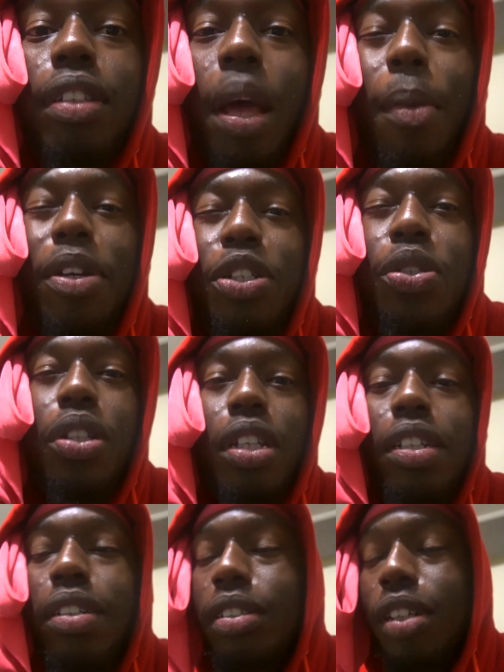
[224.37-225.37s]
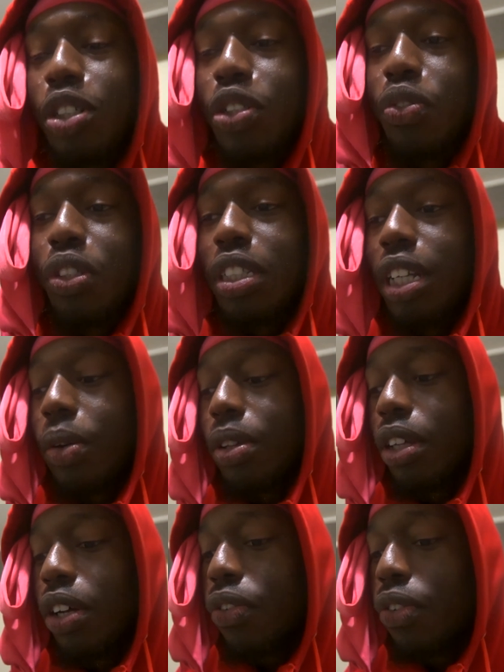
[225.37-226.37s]
I might just do that. I'll just freestyle with
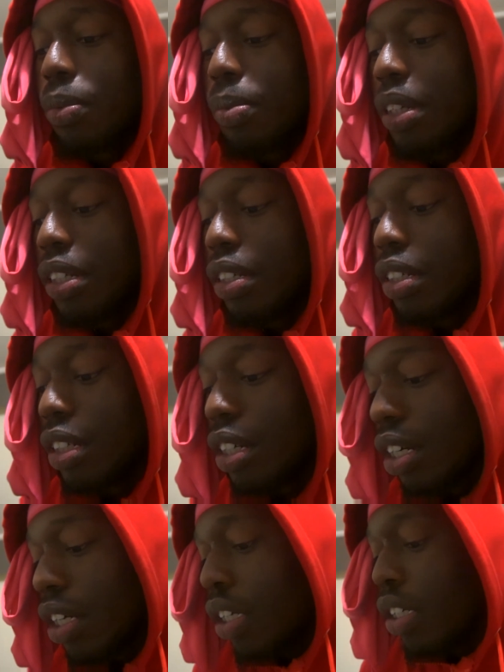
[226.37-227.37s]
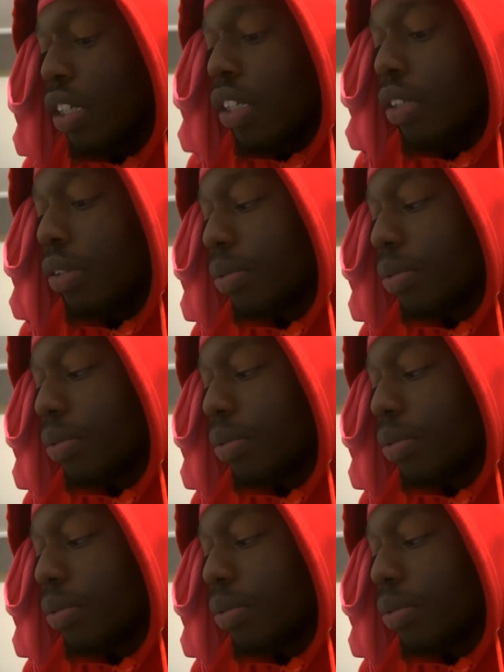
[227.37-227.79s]
y'all for a minute, you know.